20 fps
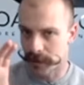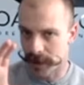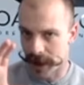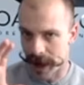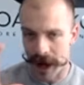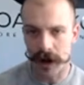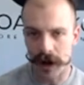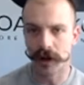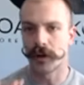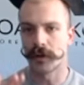
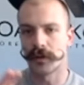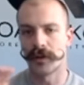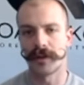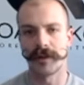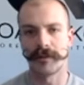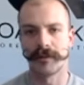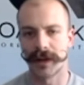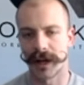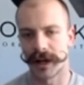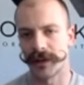
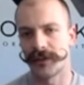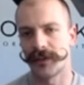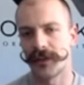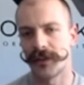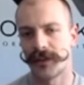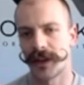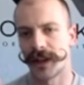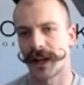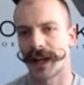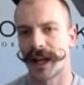algorithm does is
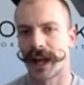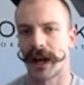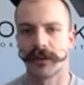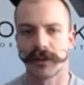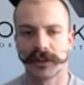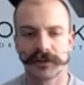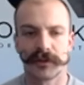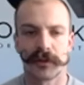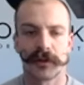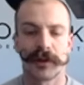it
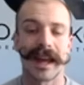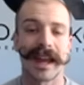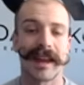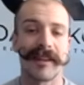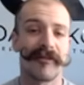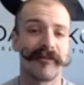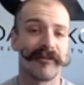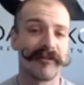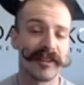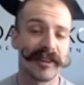accounts for
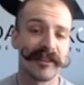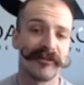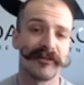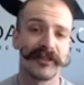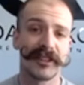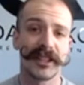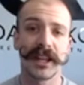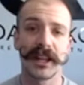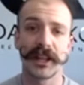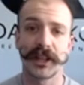a
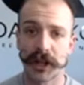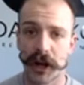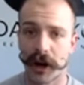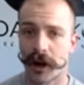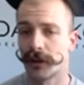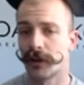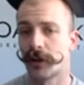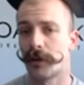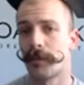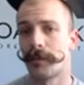
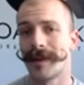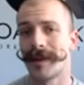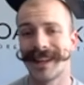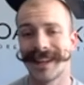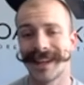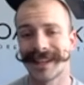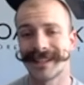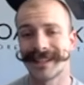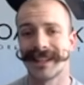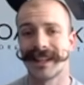$50
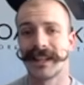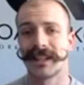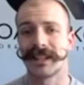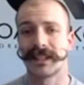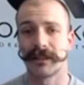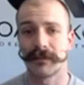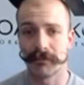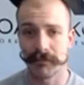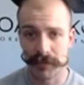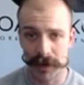PSA
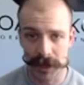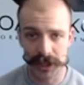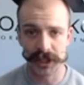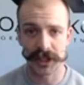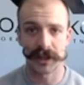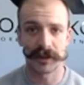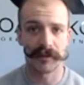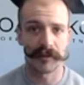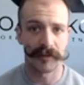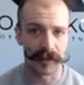
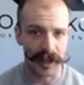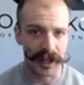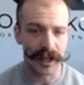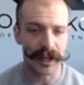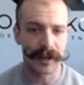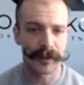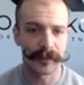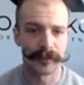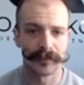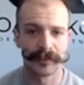submission fee.
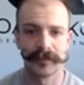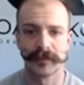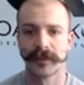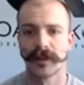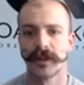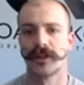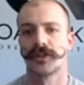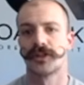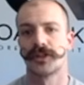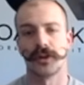
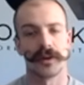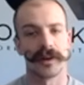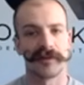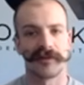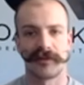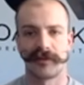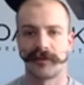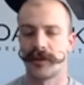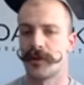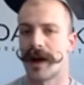So if
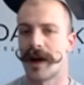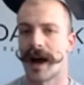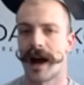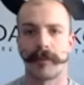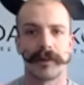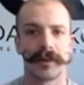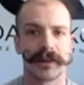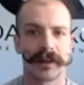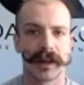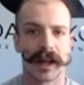you
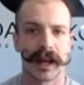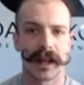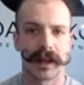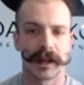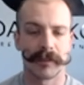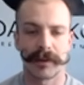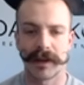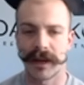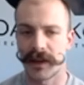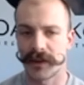happen to get
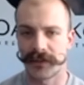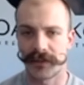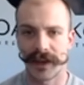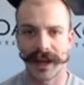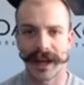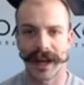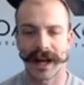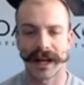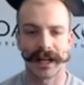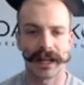
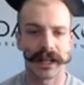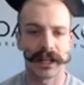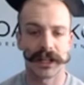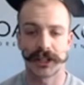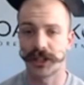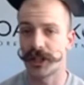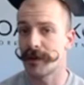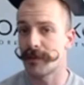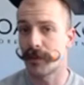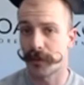PSA at a
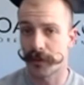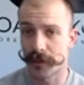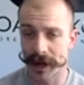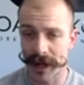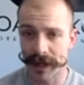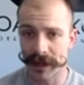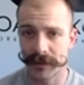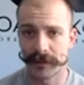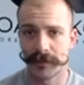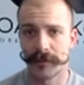cheaper
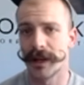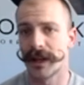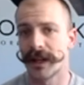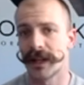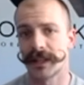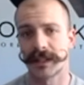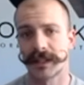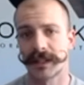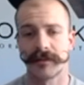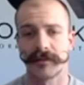rate
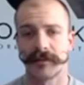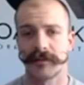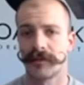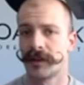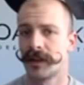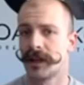because of